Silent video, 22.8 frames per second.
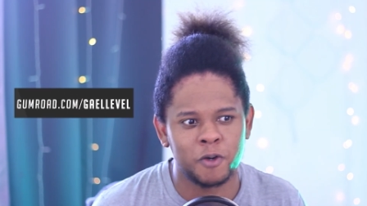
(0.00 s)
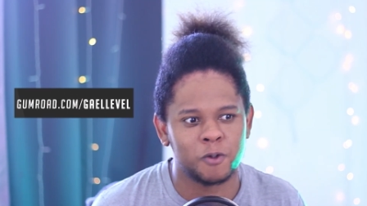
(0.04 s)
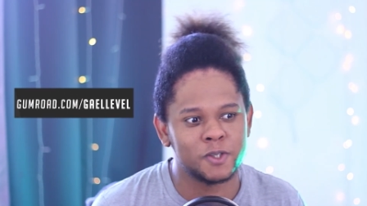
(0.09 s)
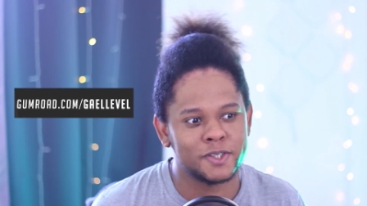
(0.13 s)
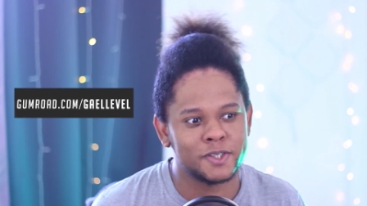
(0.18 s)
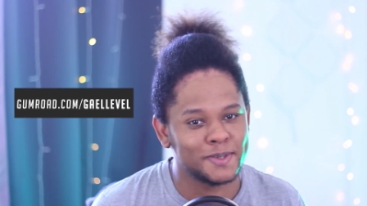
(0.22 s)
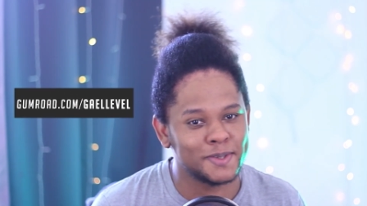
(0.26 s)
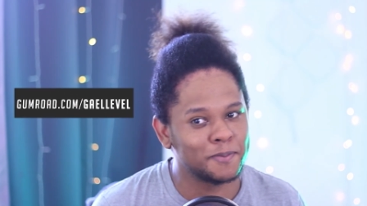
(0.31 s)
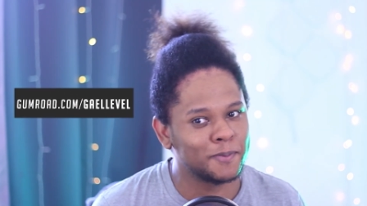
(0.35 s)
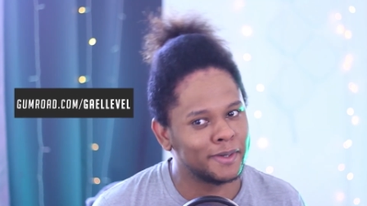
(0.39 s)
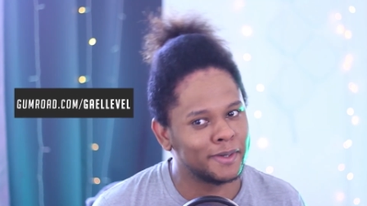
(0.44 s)
or
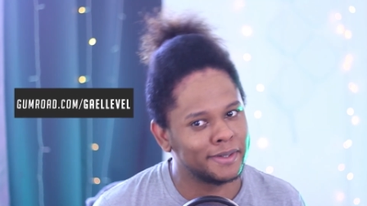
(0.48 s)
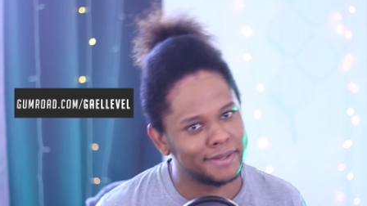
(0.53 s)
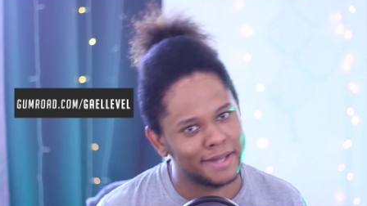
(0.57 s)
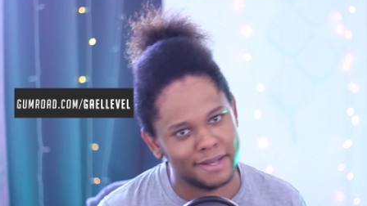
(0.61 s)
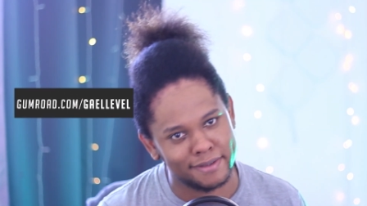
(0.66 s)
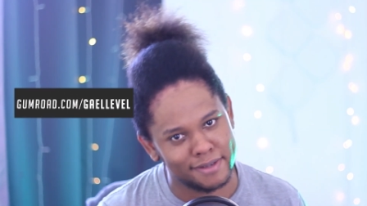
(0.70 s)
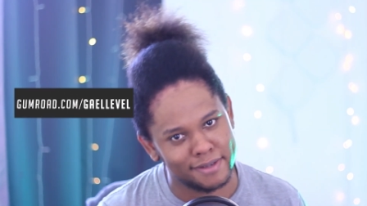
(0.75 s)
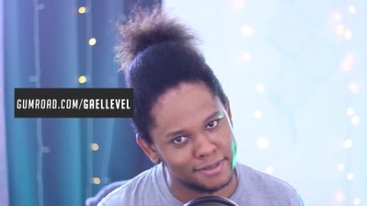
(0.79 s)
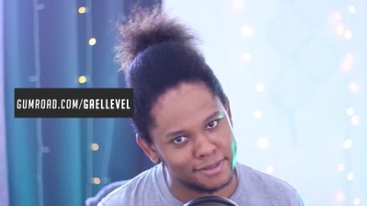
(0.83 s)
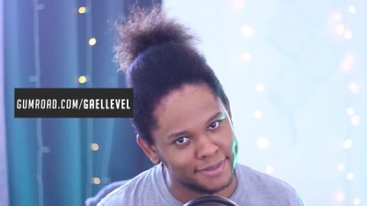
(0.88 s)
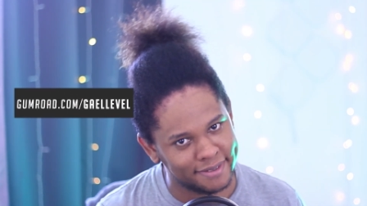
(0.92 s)
someone
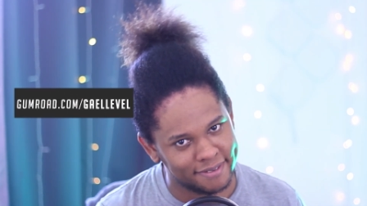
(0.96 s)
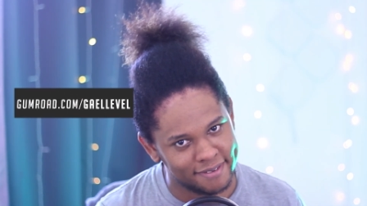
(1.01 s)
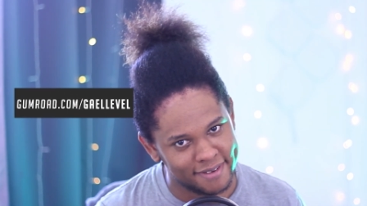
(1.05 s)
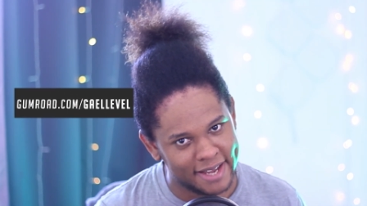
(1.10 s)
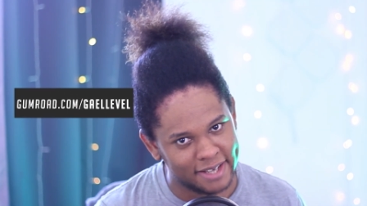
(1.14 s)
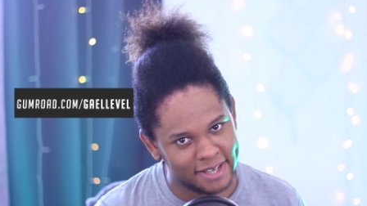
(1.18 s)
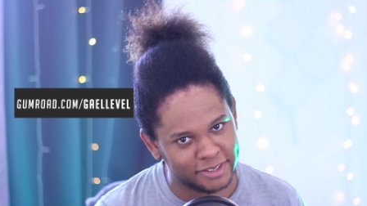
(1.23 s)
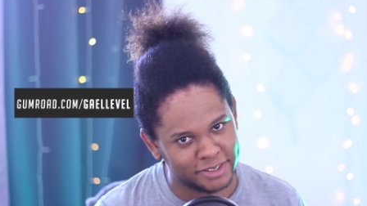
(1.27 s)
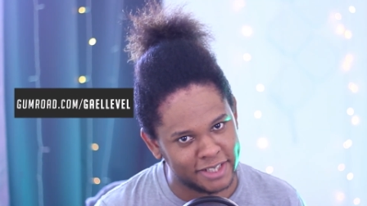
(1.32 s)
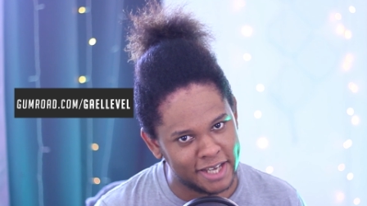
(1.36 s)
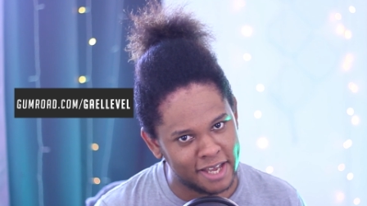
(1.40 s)
that doesn't look
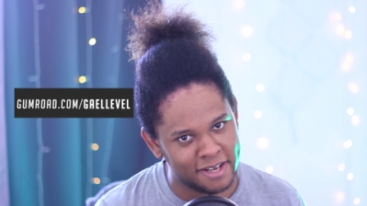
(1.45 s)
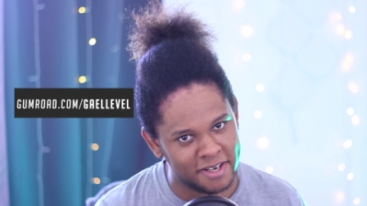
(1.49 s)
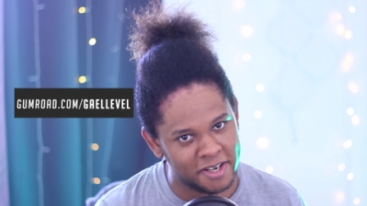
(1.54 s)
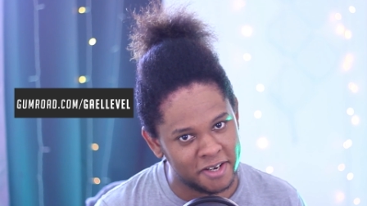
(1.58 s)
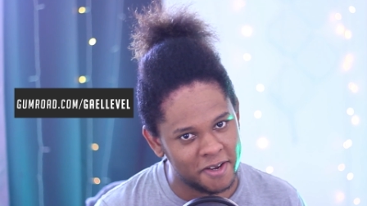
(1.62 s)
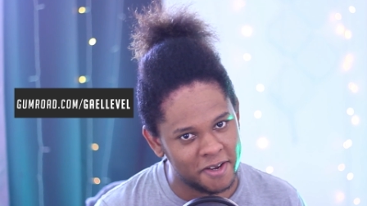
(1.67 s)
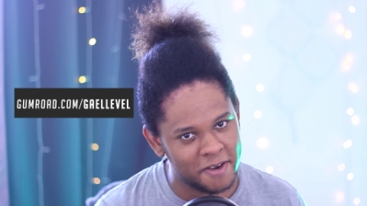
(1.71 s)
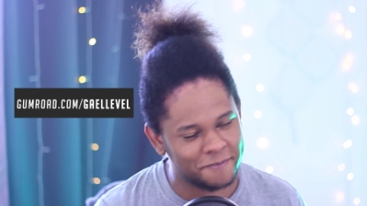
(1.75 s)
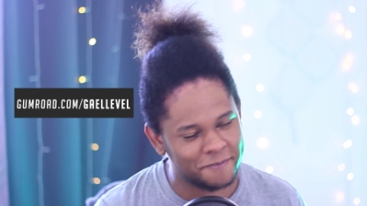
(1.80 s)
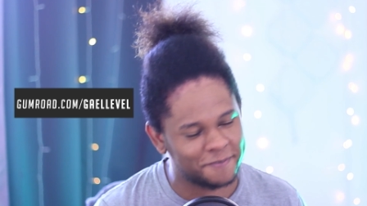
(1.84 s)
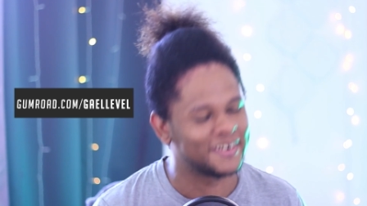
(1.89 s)
at chat
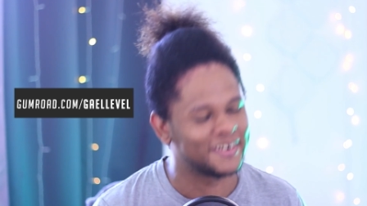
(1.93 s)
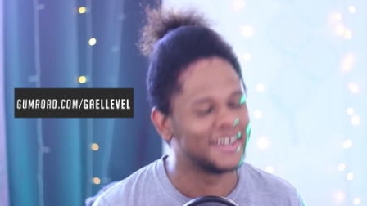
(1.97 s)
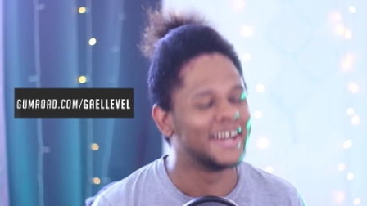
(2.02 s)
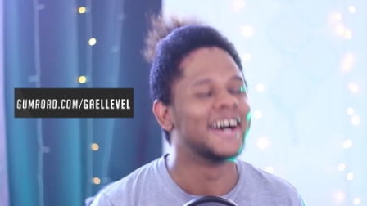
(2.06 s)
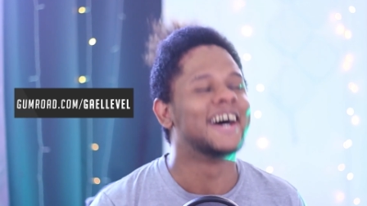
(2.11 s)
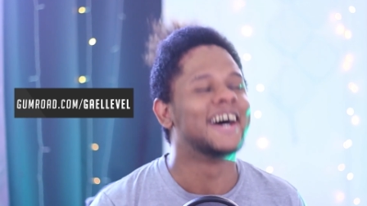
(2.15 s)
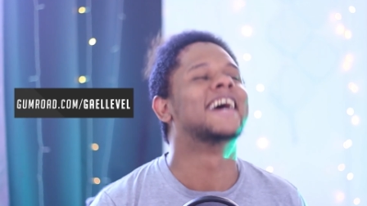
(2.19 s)
enough.